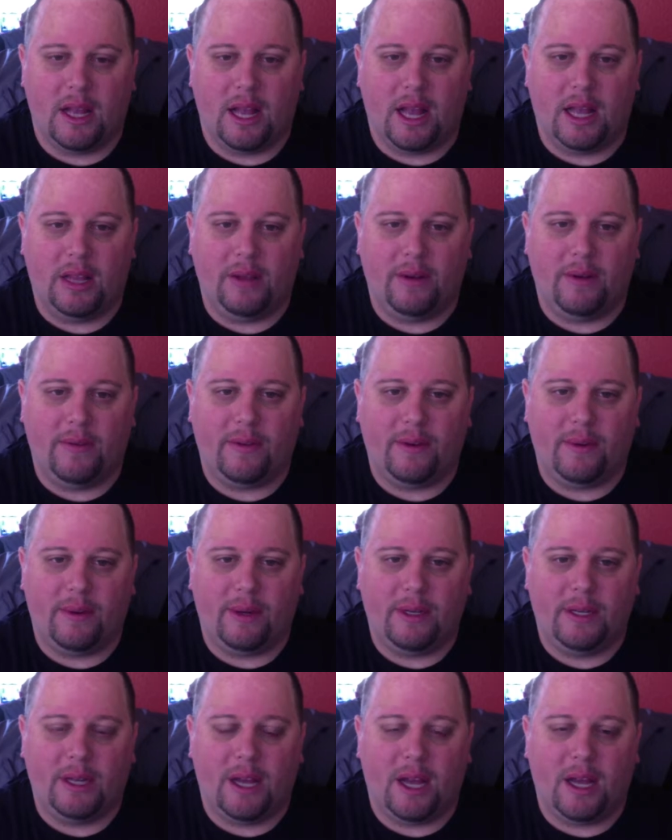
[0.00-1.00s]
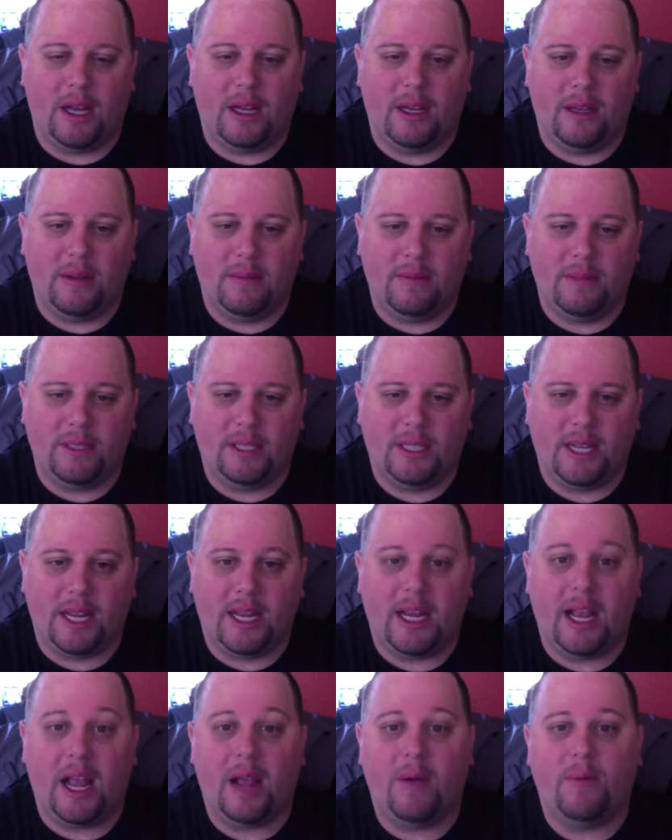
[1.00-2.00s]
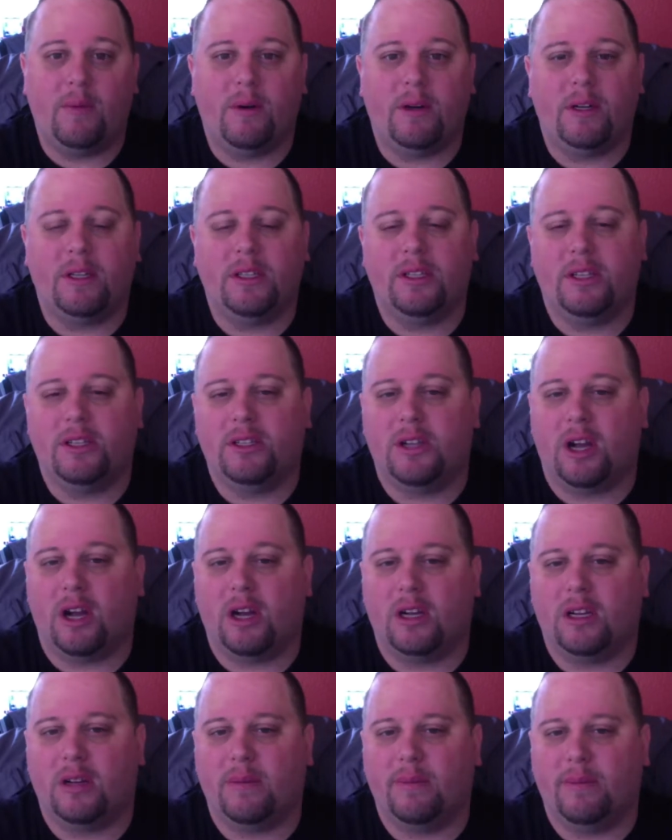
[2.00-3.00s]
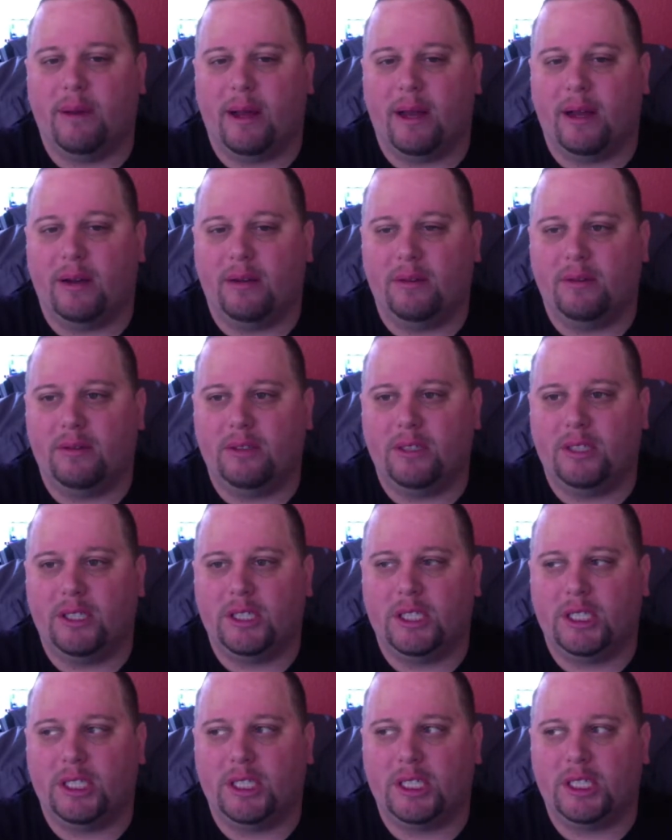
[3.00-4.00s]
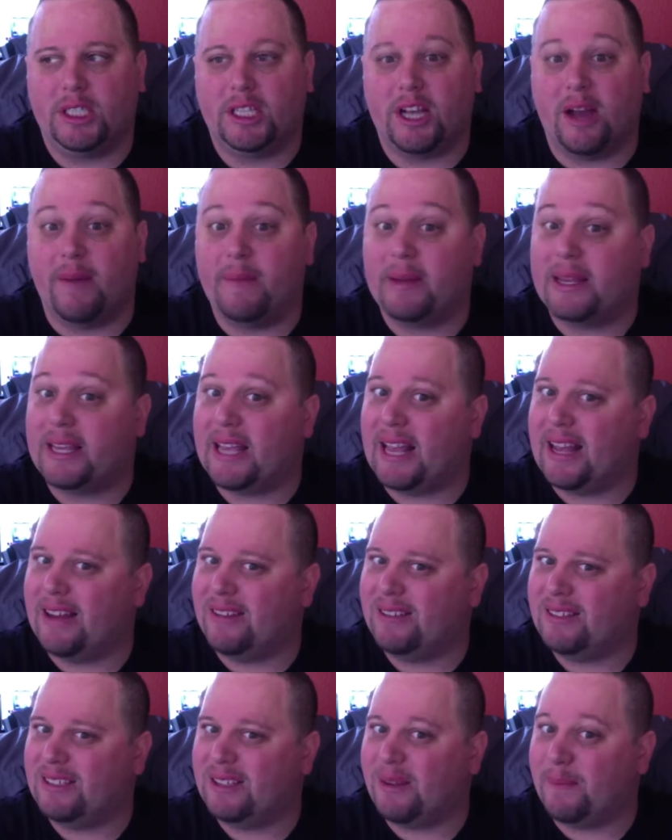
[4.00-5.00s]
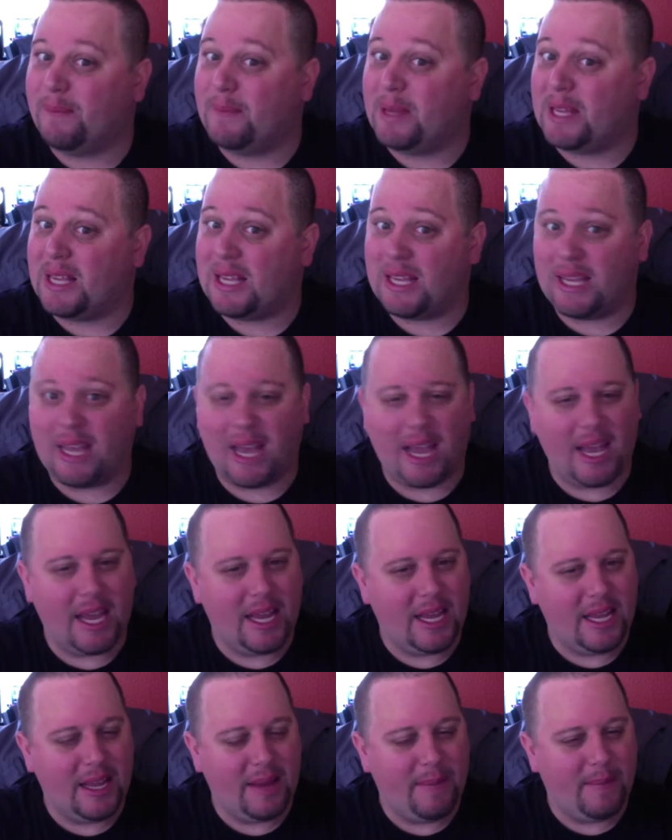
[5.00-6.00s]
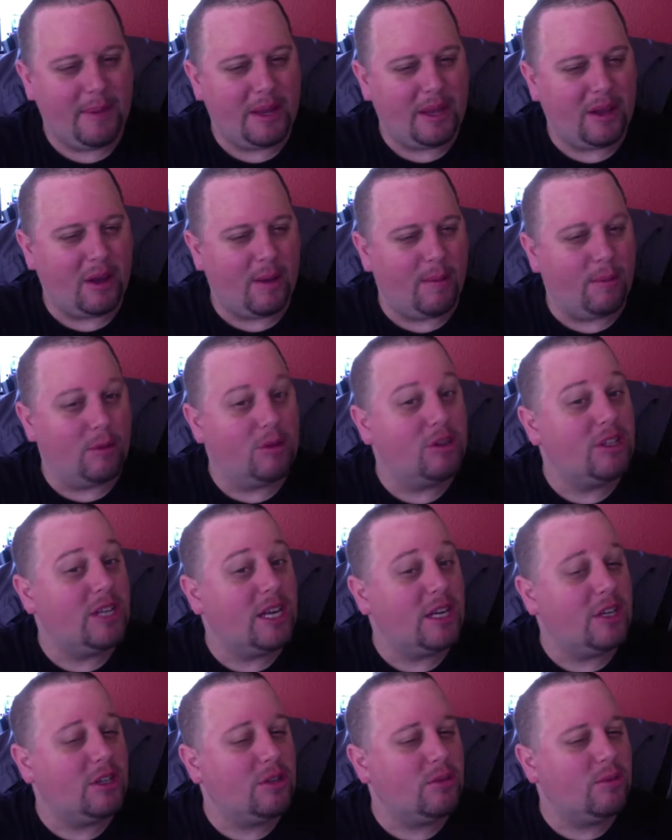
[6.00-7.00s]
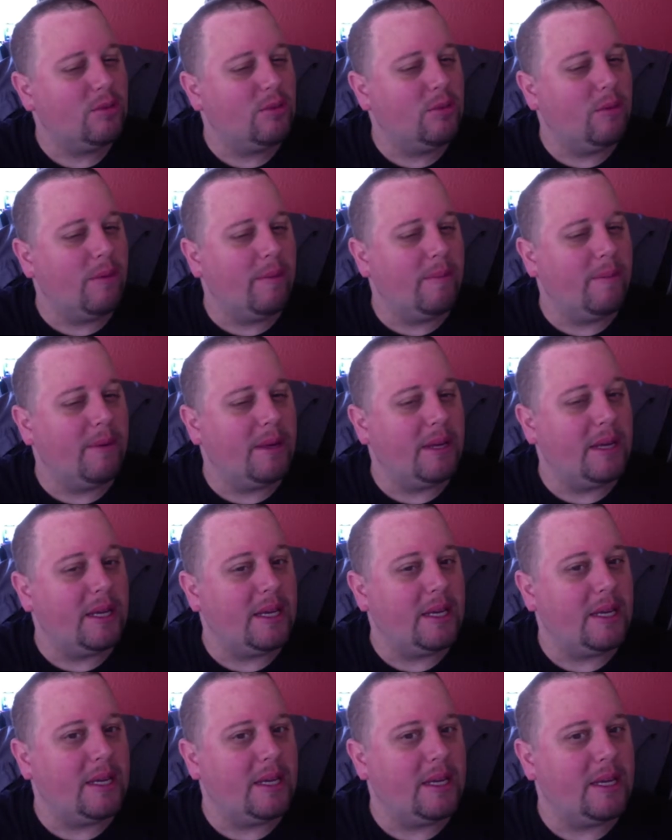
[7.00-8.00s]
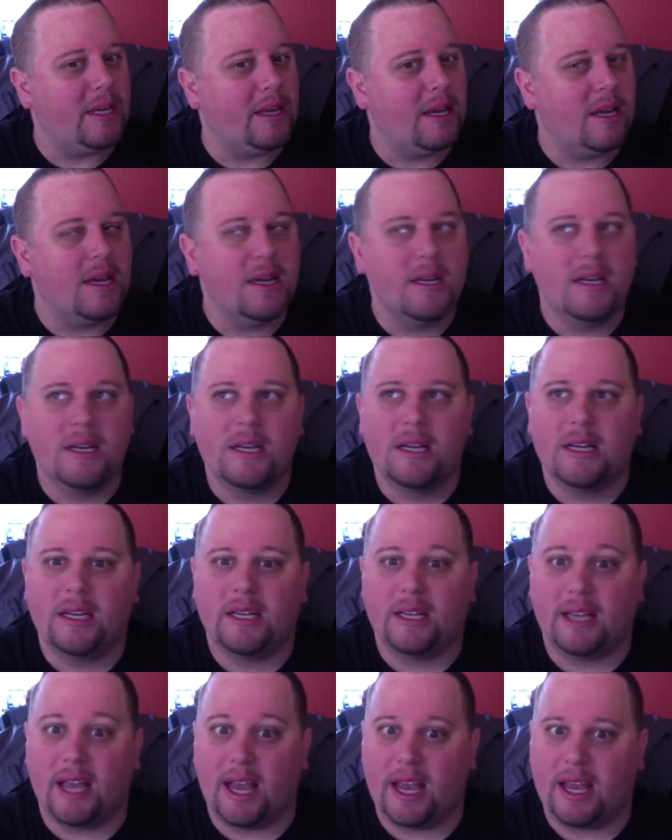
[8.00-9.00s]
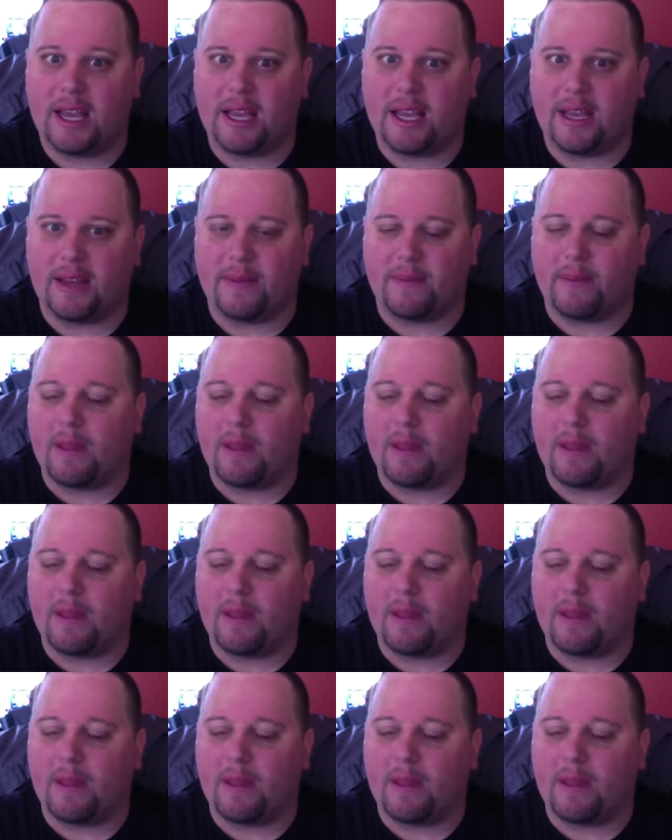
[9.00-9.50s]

Hello, everyone. Um, today I wanted to talk about coming out, being gay, being homosexual, being gay.